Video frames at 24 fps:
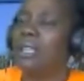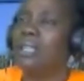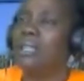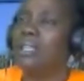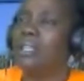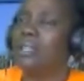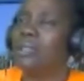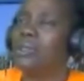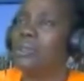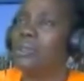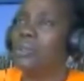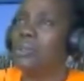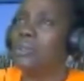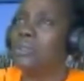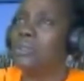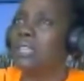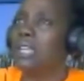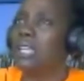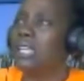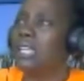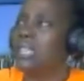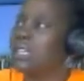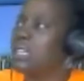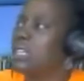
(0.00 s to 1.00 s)
the tools
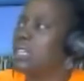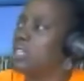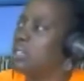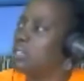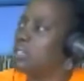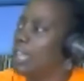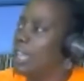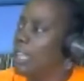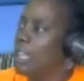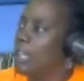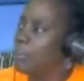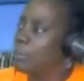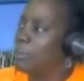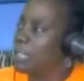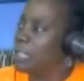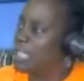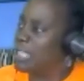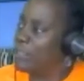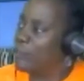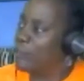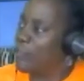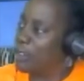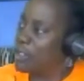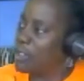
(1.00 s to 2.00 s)
that they need to help
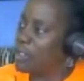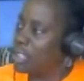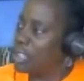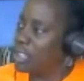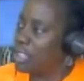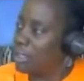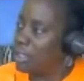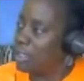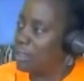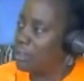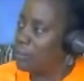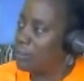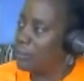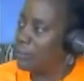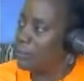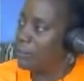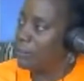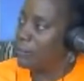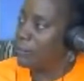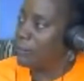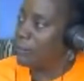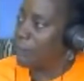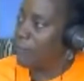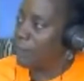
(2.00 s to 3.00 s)
dysfunctional
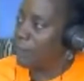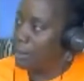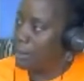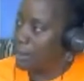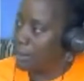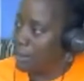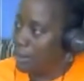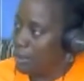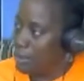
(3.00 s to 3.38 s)
families.